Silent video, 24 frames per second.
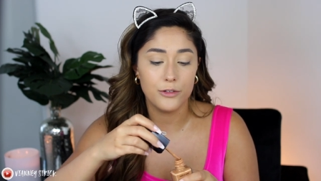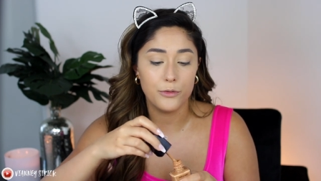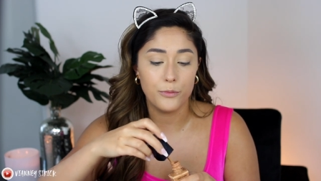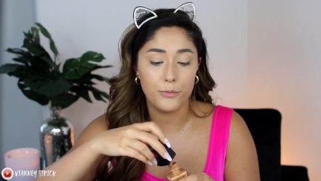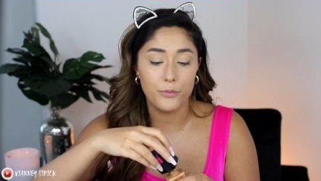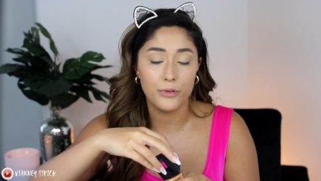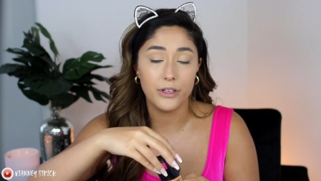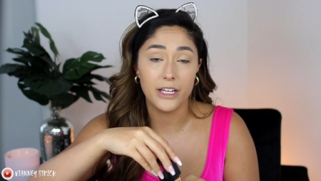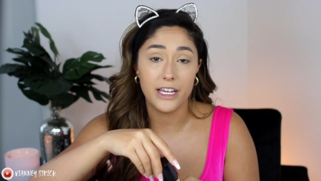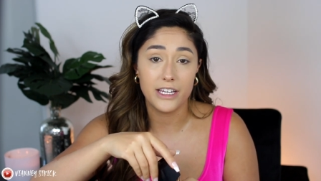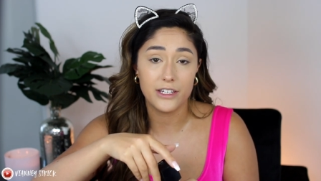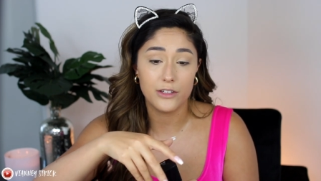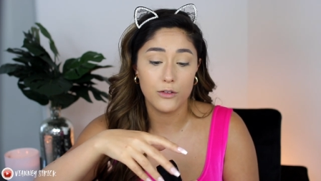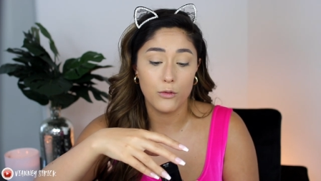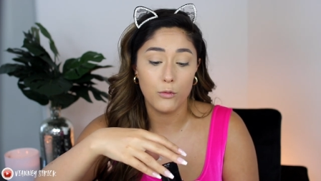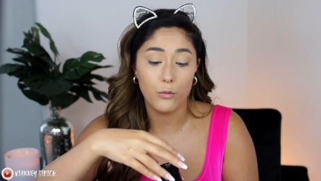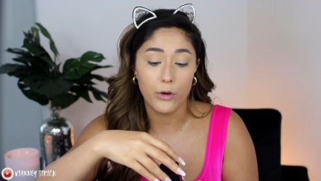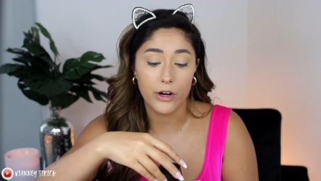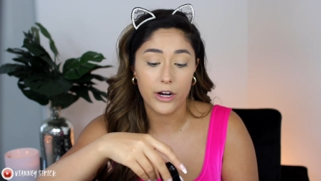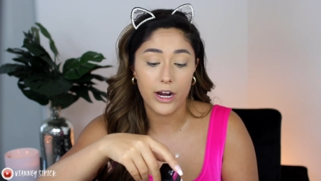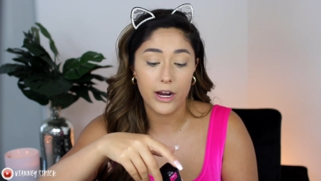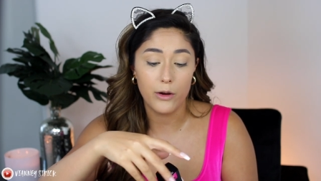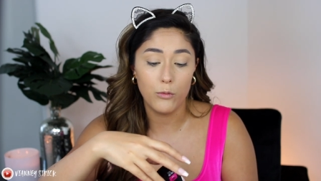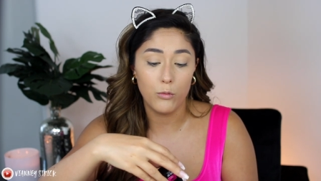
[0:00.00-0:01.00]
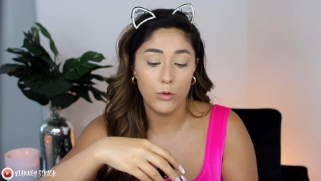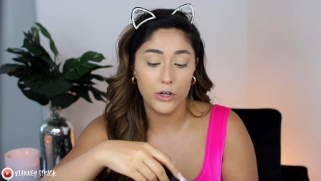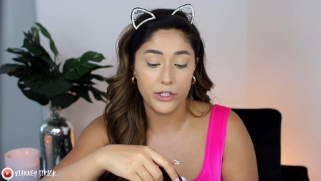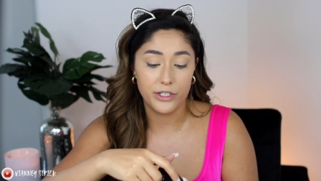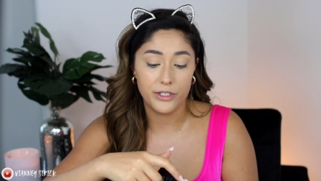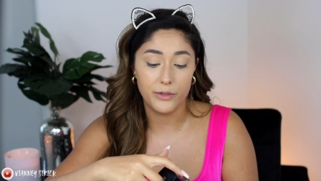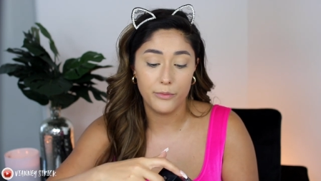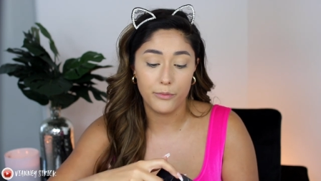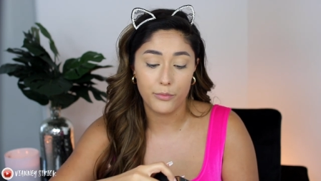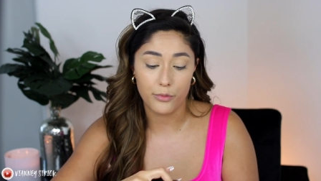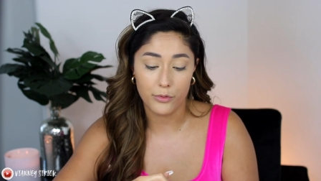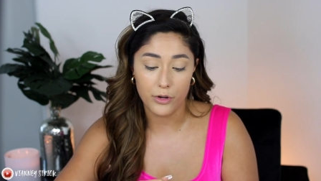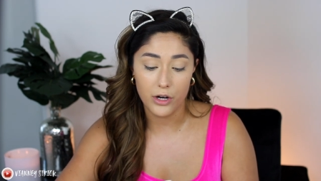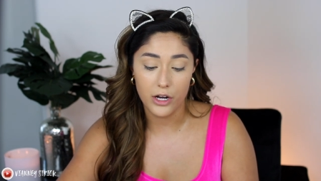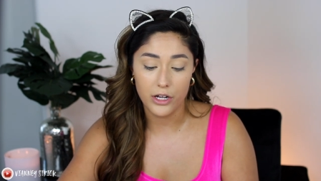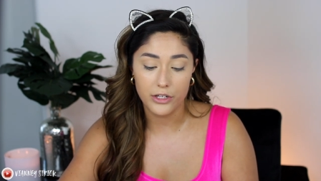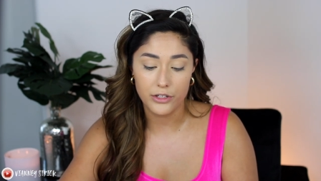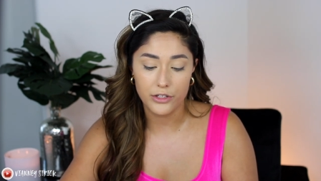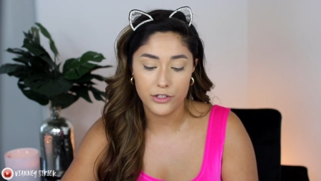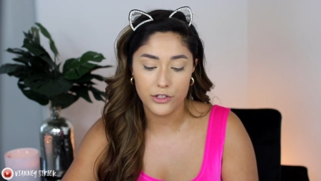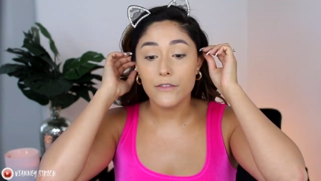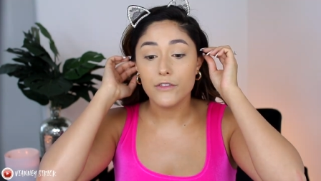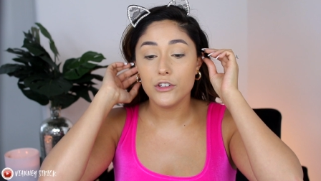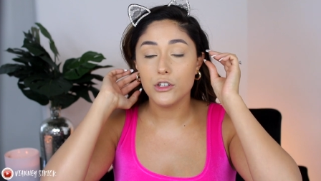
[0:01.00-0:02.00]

to place where I want to bronze.